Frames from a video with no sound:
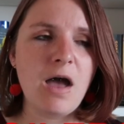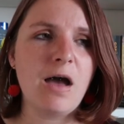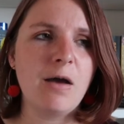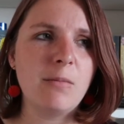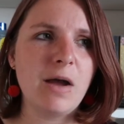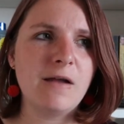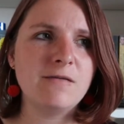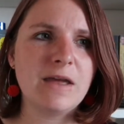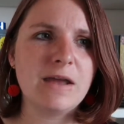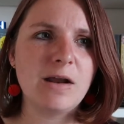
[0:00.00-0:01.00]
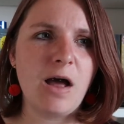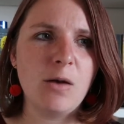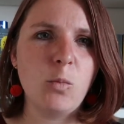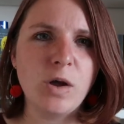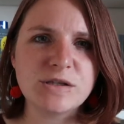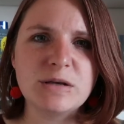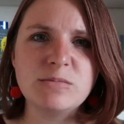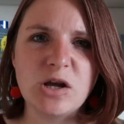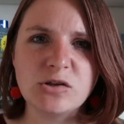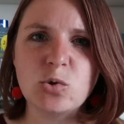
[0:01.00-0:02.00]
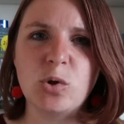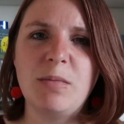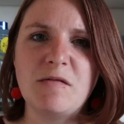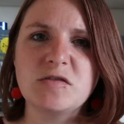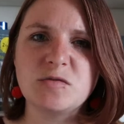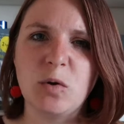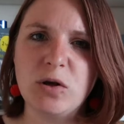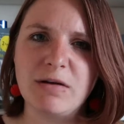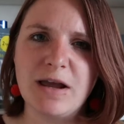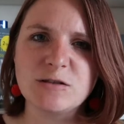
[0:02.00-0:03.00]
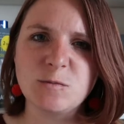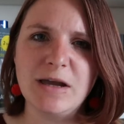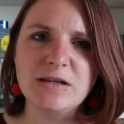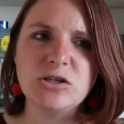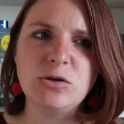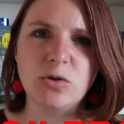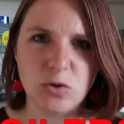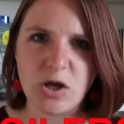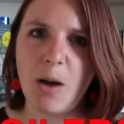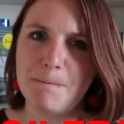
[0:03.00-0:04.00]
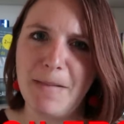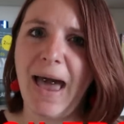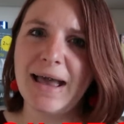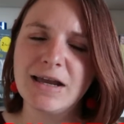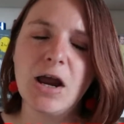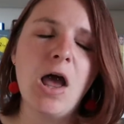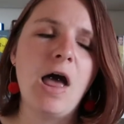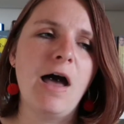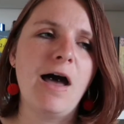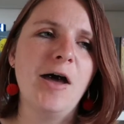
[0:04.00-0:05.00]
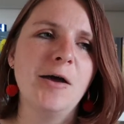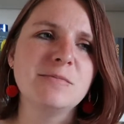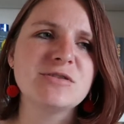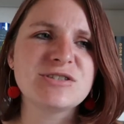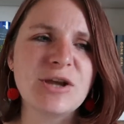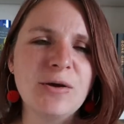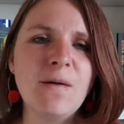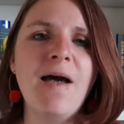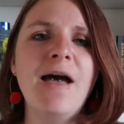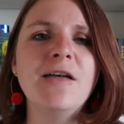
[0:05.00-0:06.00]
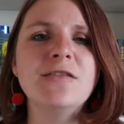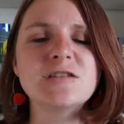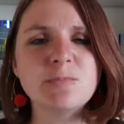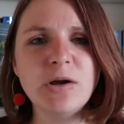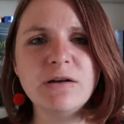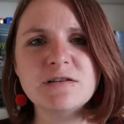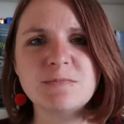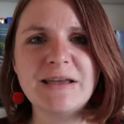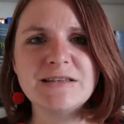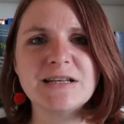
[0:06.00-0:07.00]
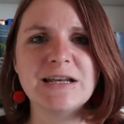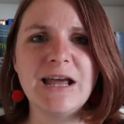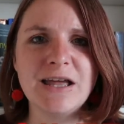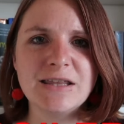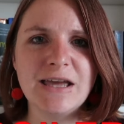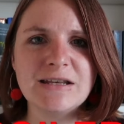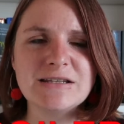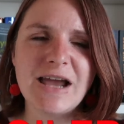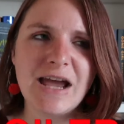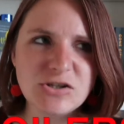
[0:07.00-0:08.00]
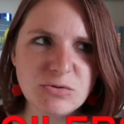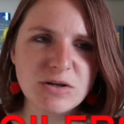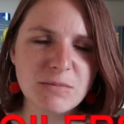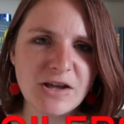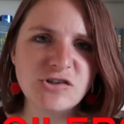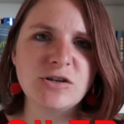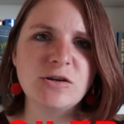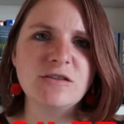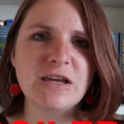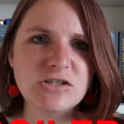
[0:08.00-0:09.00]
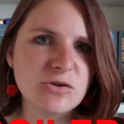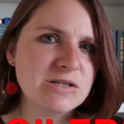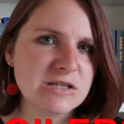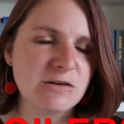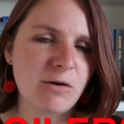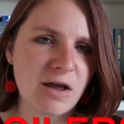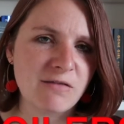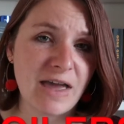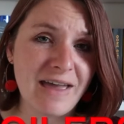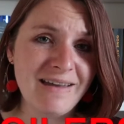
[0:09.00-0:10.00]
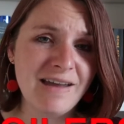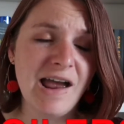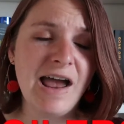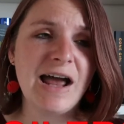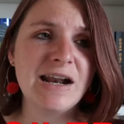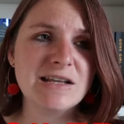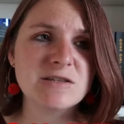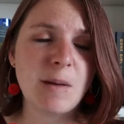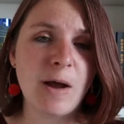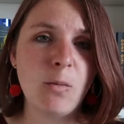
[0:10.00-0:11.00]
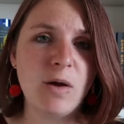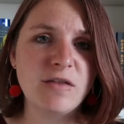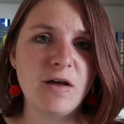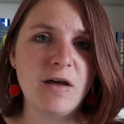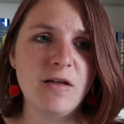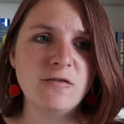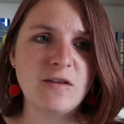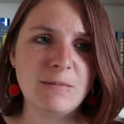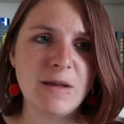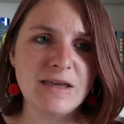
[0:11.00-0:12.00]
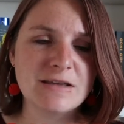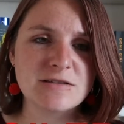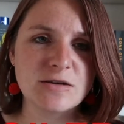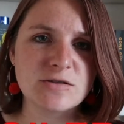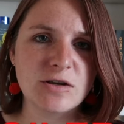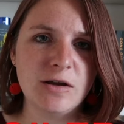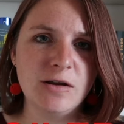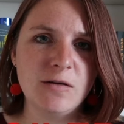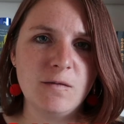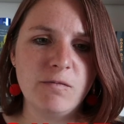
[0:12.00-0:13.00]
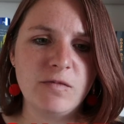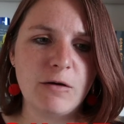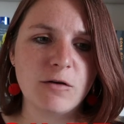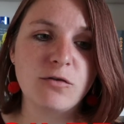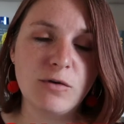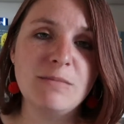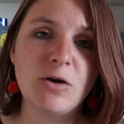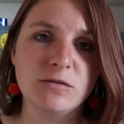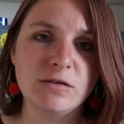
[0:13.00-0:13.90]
and then once I'm done talking about the spoilery aspect, you can come back. So the spoiler is basically at the end, as you would imagine, they do indeed run out of air, and it is about whether they make it so that there are three